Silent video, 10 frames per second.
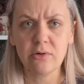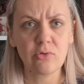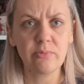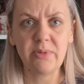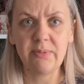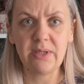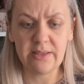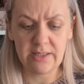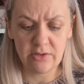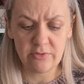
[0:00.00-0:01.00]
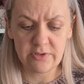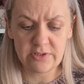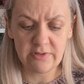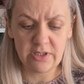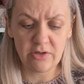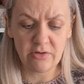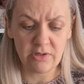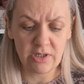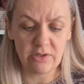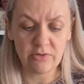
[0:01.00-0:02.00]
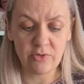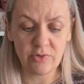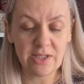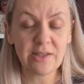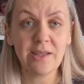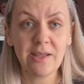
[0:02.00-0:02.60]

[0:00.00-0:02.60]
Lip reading: or maybe at the end of this video, I don't know yet.